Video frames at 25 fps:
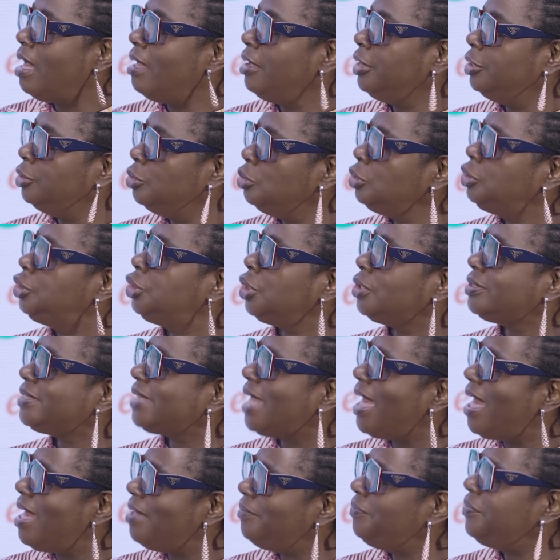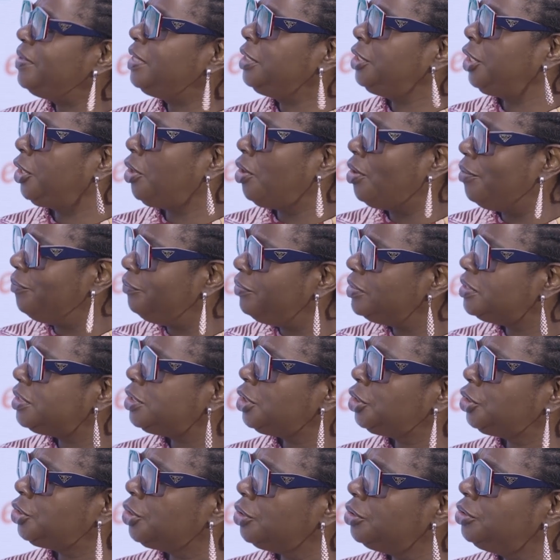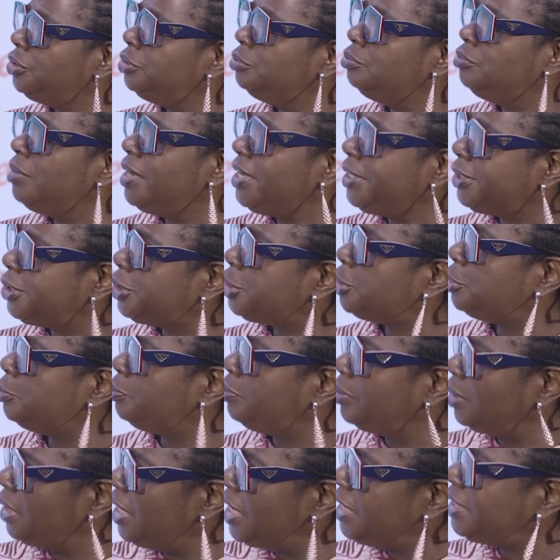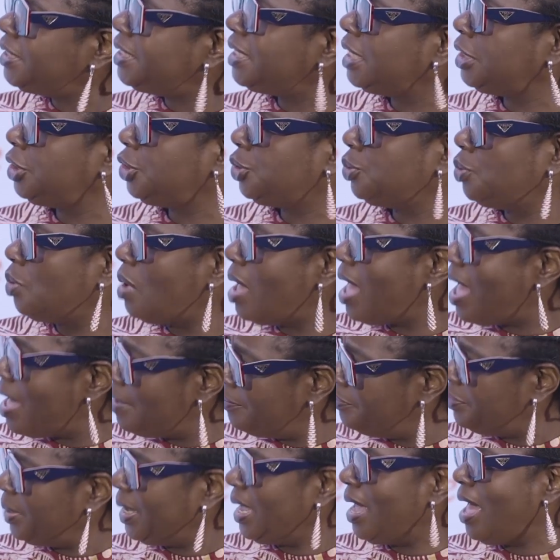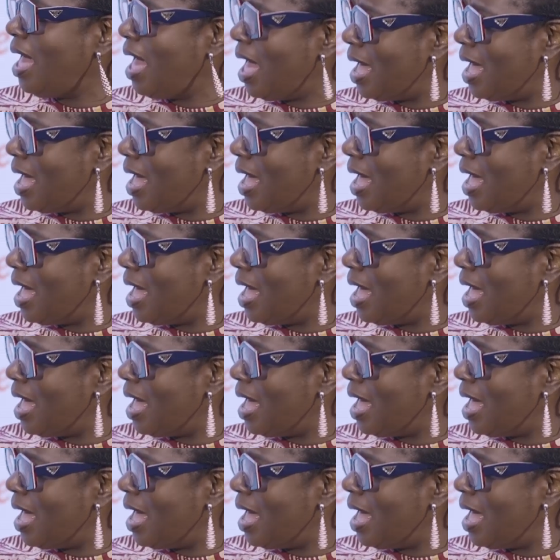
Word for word: you know, just having the conversation the way it's stipulated to ha- be hmm.